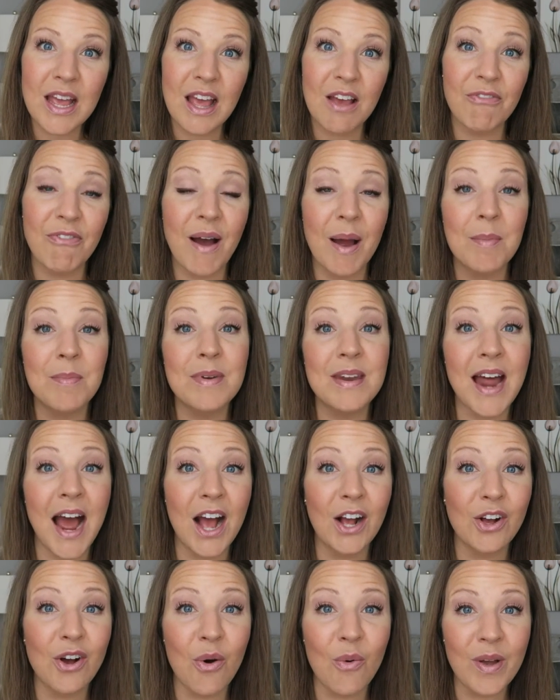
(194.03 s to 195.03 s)
if I'm
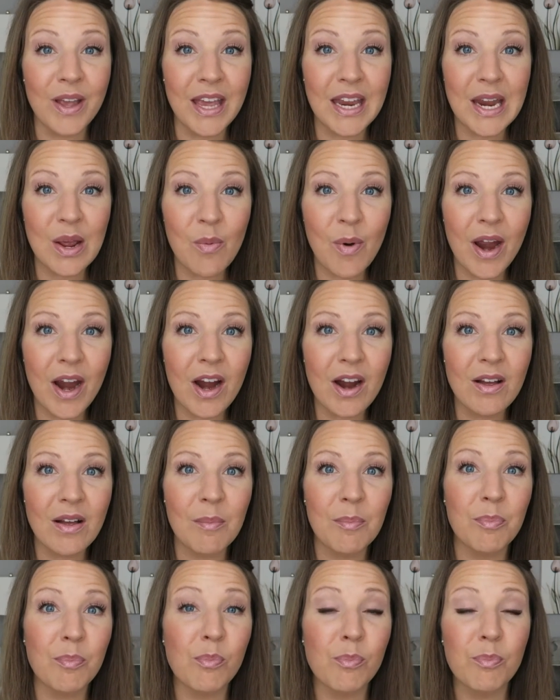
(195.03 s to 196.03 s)
not going
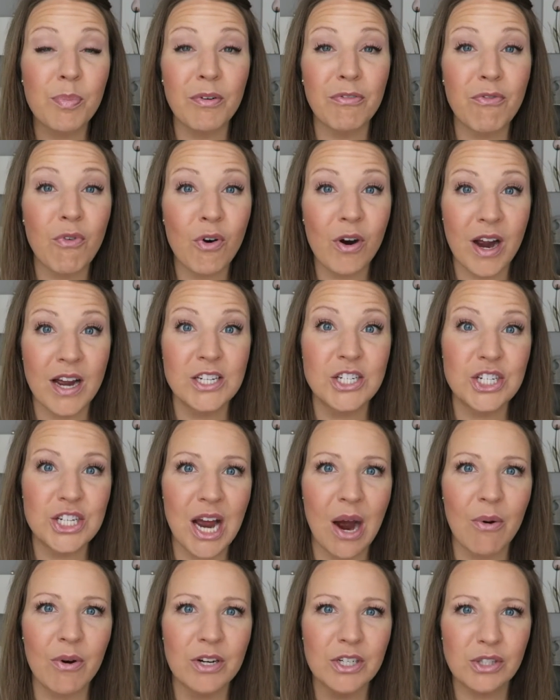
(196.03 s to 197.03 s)
anywhere before I shower.